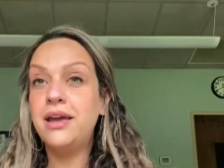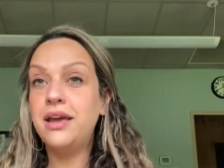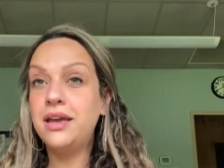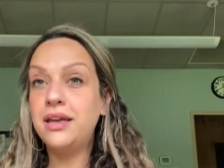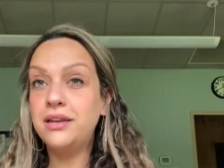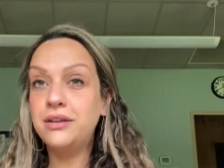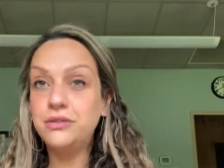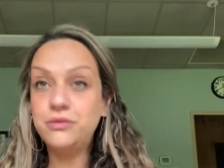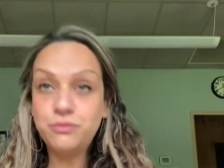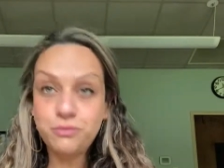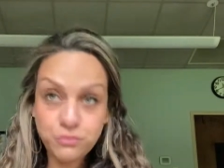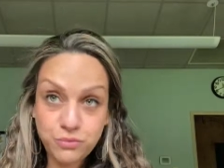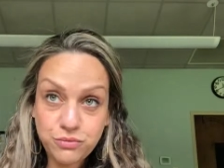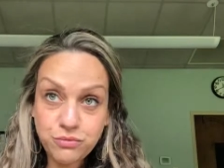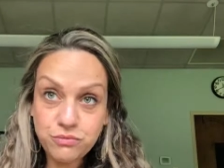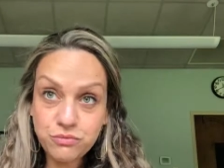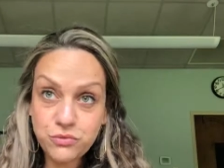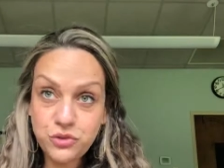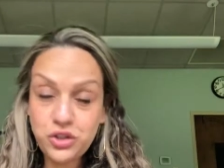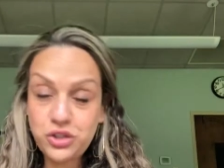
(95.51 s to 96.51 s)
and
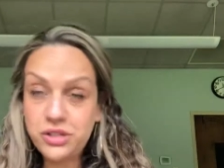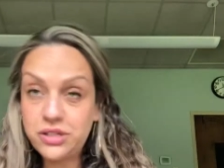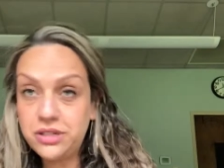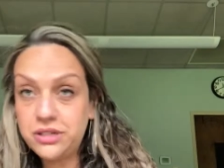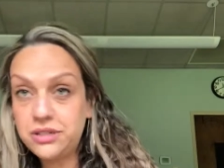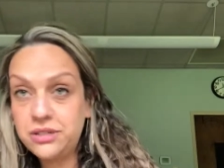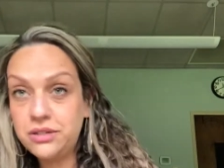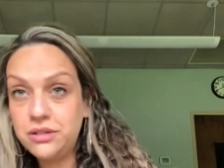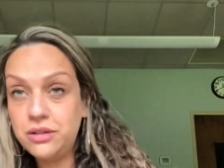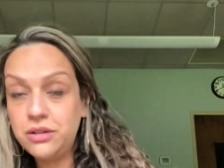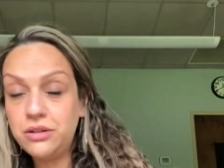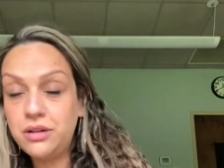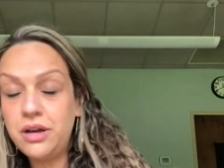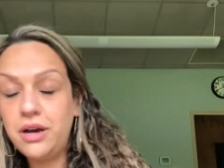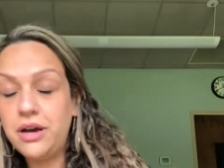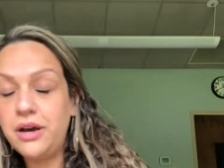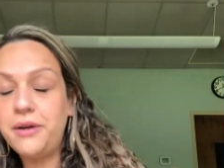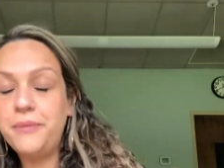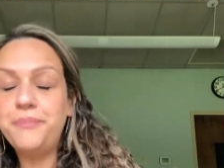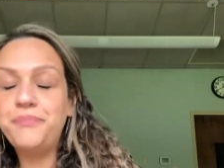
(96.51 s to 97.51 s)
Jesus,
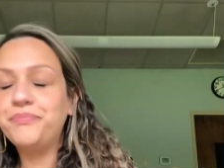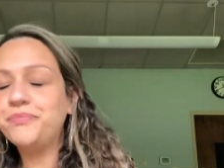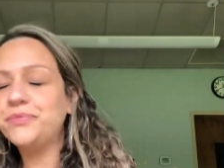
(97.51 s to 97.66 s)
uh,